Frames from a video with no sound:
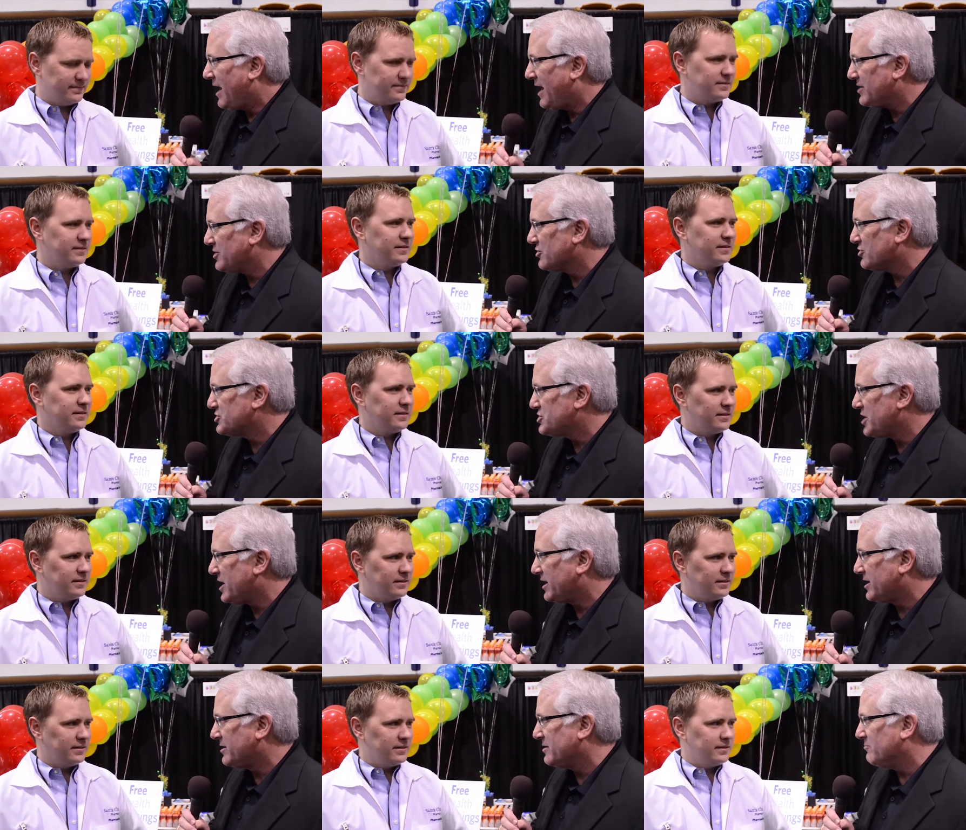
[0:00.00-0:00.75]
Speaker 1: and you're
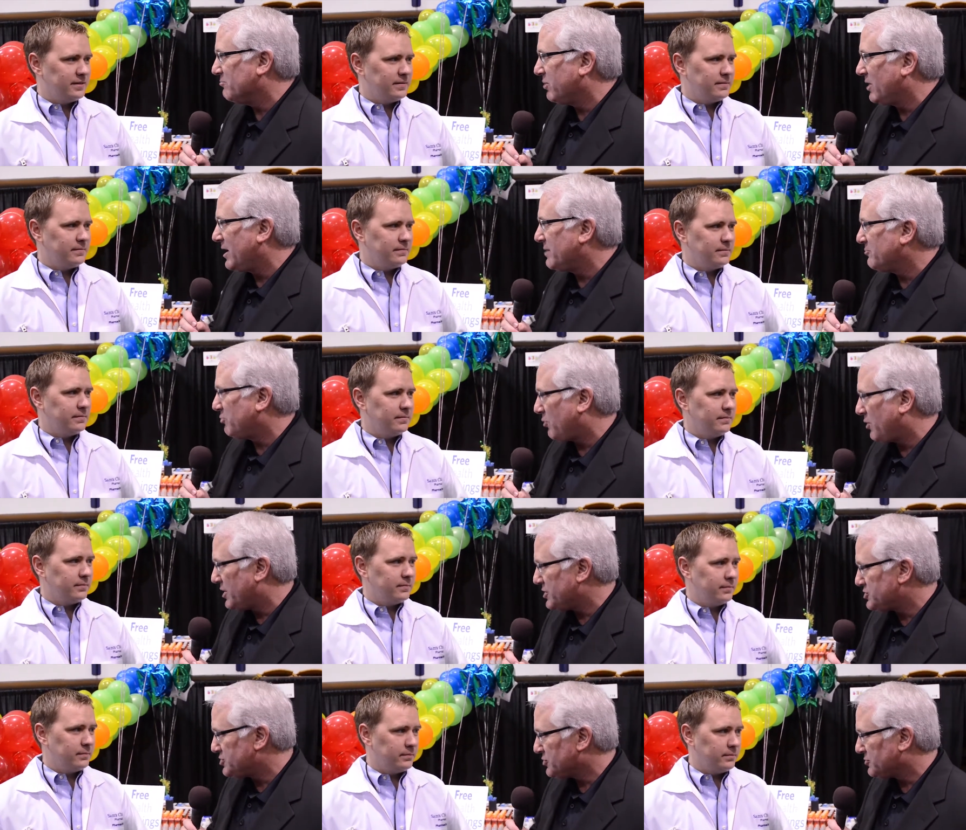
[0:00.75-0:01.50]
checking blood
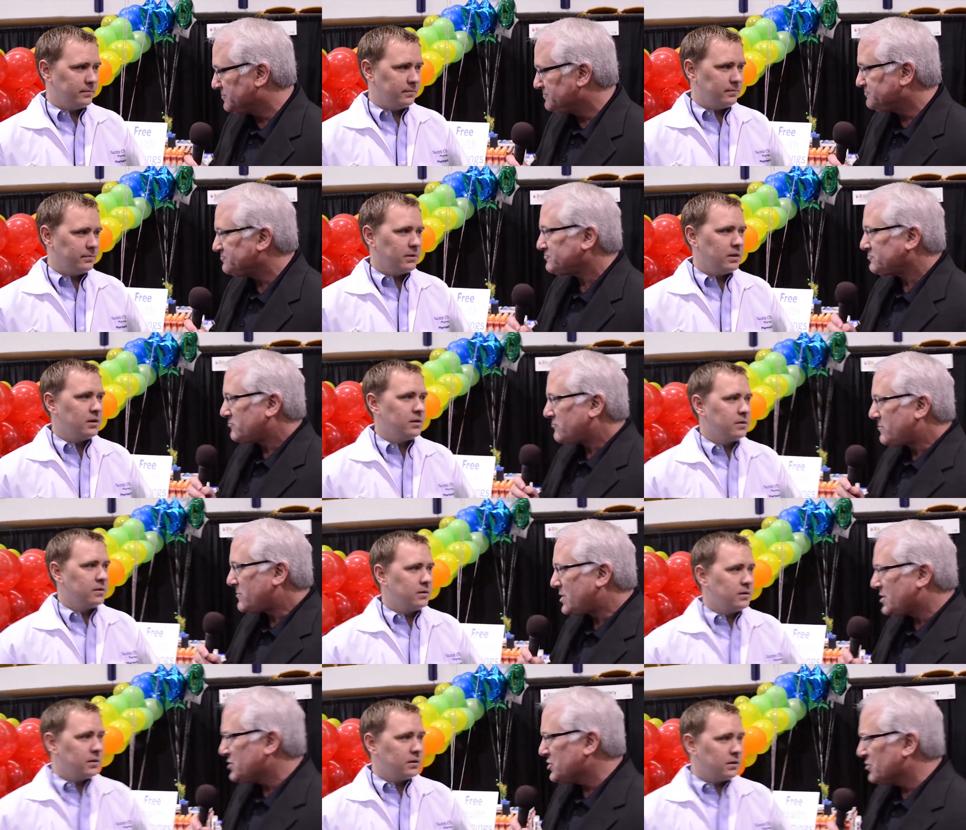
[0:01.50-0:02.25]
pressure,
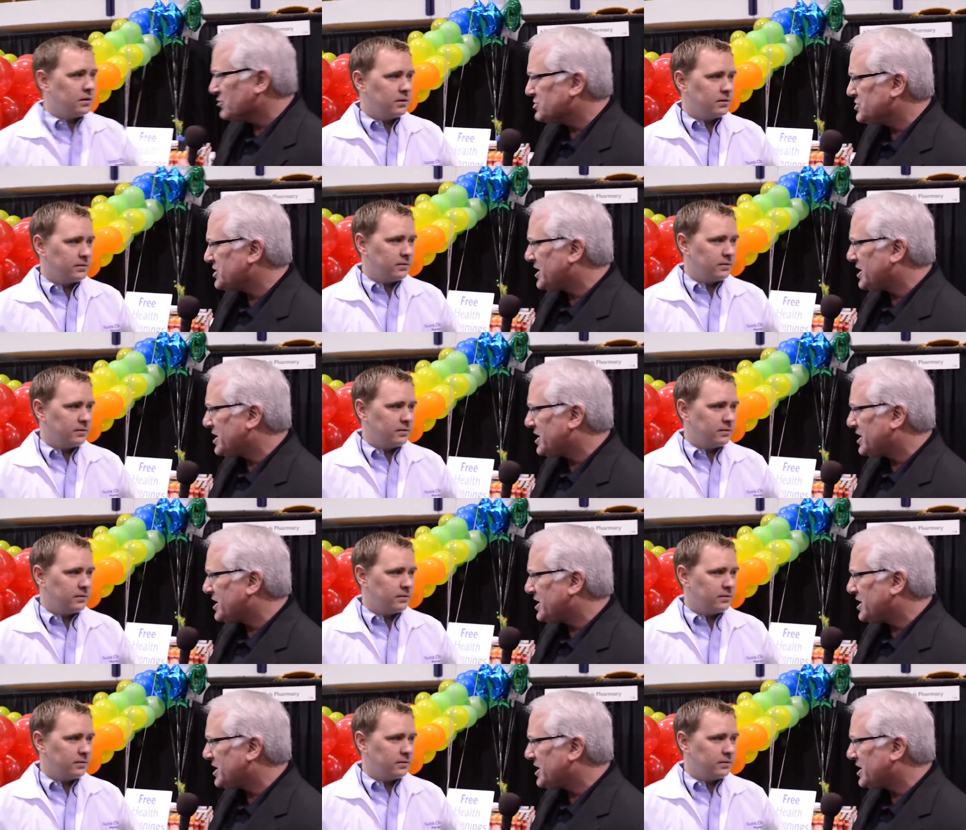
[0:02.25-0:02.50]
you're